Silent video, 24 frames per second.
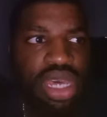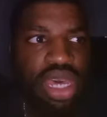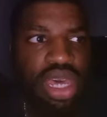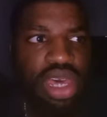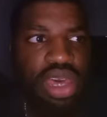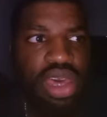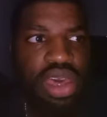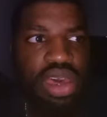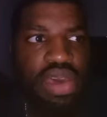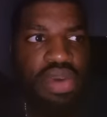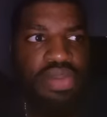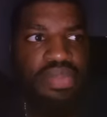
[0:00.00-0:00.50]

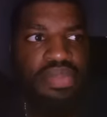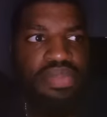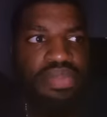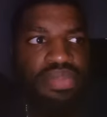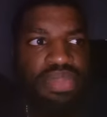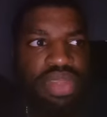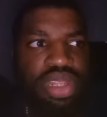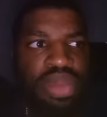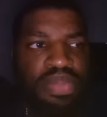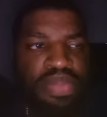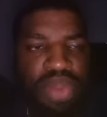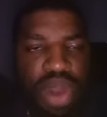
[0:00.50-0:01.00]

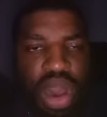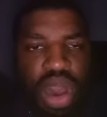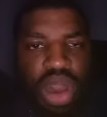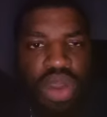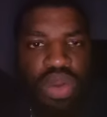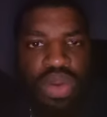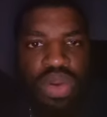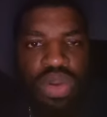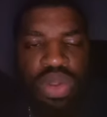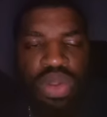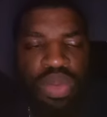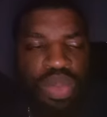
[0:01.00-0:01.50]

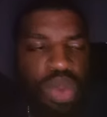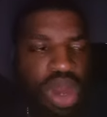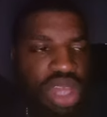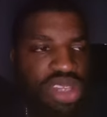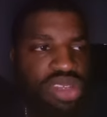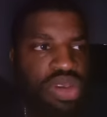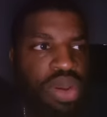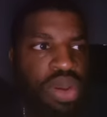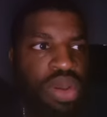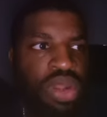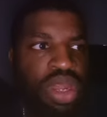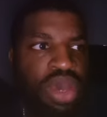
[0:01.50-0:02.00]
debacle of
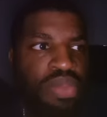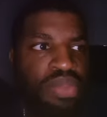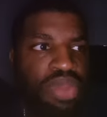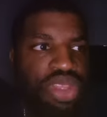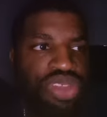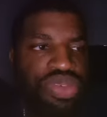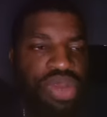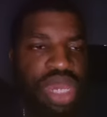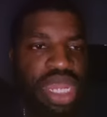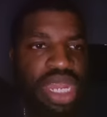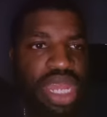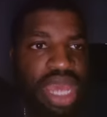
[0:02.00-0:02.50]
what's going on
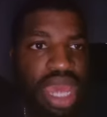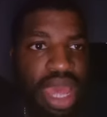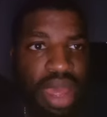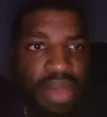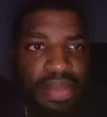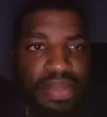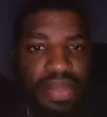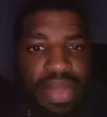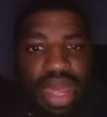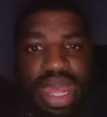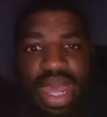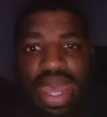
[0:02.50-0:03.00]
between
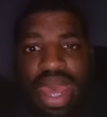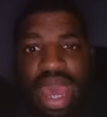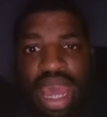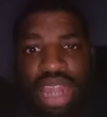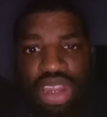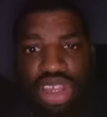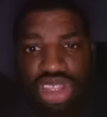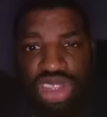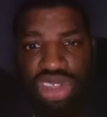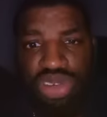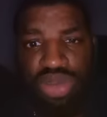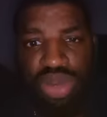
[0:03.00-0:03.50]
him
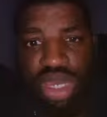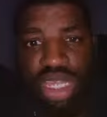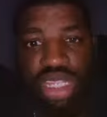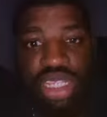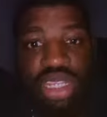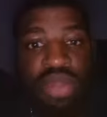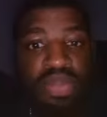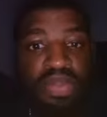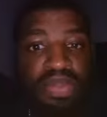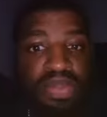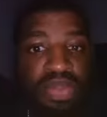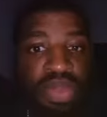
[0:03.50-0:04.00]
and the Tui,
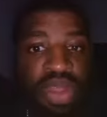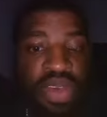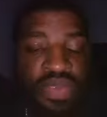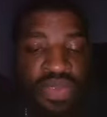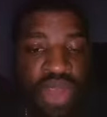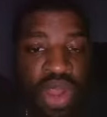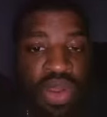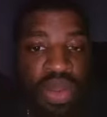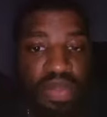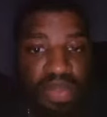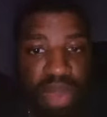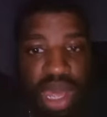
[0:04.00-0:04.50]
is the
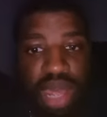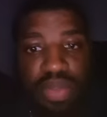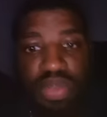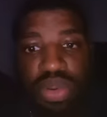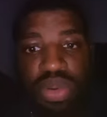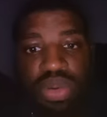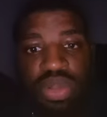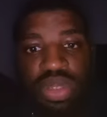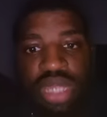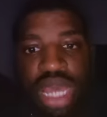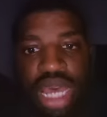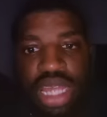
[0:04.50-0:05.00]
very
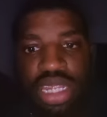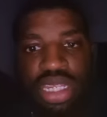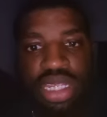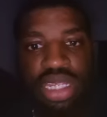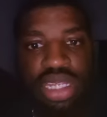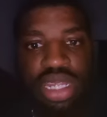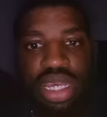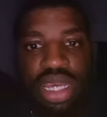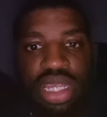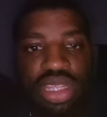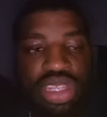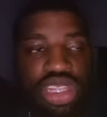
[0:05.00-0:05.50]
people
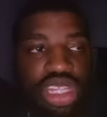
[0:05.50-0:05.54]
that's